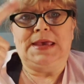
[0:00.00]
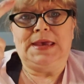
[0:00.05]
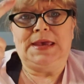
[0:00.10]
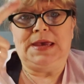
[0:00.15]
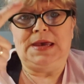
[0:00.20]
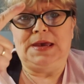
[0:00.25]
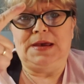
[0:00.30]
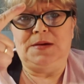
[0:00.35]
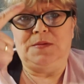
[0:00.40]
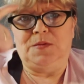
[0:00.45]

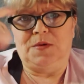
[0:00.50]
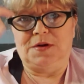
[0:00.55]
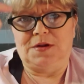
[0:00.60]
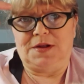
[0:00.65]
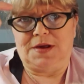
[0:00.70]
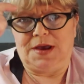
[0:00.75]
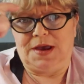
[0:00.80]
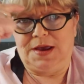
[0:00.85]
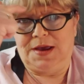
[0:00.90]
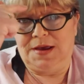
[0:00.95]
He
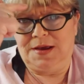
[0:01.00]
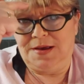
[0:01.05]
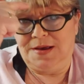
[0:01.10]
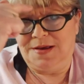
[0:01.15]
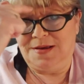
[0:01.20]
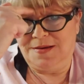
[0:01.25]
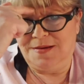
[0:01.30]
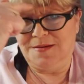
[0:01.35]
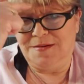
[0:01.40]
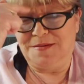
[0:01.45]
really
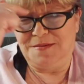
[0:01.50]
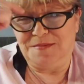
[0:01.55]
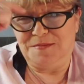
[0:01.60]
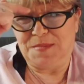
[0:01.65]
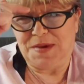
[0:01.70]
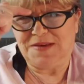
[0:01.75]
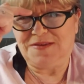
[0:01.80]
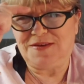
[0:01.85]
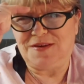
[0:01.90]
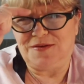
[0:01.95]

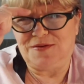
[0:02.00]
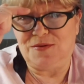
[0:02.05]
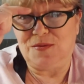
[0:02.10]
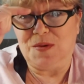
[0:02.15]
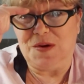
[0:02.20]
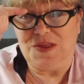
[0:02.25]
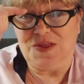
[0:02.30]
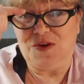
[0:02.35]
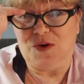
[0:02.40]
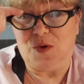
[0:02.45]
messes you
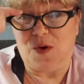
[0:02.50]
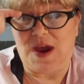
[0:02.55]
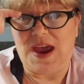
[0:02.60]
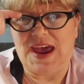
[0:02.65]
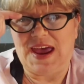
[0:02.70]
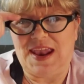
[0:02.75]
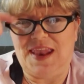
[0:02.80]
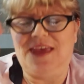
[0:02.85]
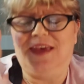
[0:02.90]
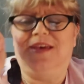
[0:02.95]
with your
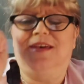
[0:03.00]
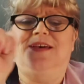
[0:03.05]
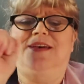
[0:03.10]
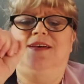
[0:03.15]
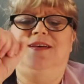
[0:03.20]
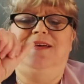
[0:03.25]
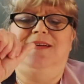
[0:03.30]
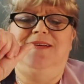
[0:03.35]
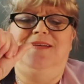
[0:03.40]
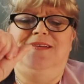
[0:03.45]
head.
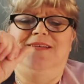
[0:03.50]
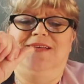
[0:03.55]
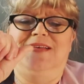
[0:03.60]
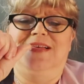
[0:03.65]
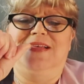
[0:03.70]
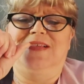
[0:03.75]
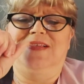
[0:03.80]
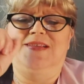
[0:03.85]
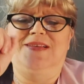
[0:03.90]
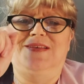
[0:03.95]

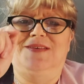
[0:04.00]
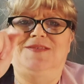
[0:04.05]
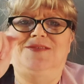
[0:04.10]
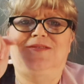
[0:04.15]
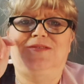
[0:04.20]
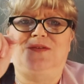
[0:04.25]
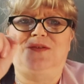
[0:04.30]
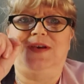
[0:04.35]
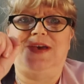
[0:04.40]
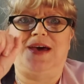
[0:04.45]

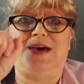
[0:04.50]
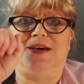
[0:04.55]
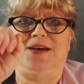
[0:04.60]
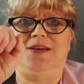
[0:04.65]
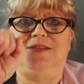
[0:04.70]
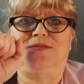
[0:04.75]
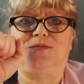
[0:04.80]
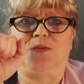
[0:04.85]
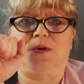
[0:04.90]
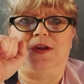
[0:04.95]
So yeah,
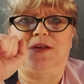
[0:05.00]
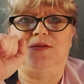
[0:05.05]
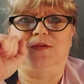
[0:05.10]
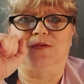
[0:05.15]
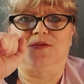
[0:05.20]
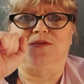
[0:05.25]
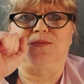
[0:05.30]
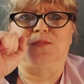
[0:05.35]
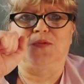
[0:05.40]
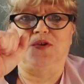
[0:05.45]
it's one of
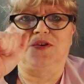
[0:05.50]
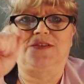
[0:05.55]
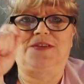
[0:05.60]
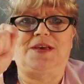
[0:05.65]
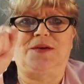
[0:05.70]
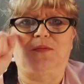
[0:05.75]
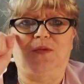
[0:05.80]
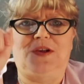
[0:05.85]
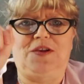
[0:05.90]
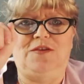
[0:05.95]
those books
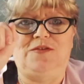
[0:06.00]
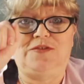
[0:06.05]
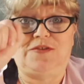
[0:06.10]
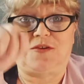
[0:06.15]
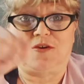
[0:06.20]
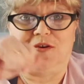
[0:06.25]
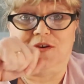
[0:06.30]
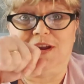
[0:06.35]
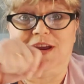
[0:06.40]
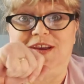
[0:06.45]
that when you
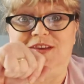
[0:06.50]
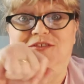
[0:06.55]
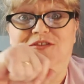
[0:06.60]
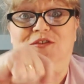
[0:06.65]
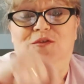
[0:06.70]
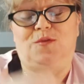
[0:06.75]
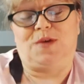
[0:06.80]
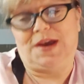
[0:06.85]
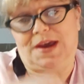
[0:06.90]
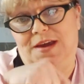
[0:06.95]
start it,
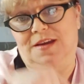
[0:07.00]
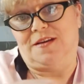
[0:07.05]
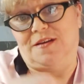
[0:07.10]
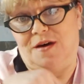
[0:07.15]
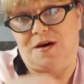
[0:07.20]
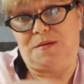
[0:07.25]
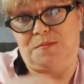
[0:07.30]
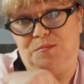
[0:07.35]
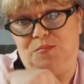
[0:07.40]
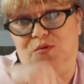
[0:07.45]
you
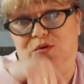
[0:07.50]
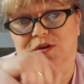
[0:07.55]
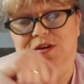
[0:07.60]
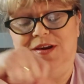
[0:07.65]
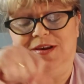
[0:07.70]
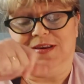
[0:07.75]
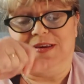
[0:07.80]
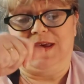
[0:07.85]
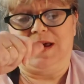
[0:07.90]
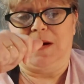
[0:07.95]
cannot put
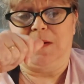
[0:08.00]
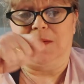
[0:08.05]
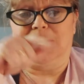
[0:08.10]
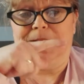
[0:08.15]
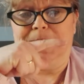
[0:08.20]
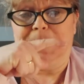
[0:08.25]
it down.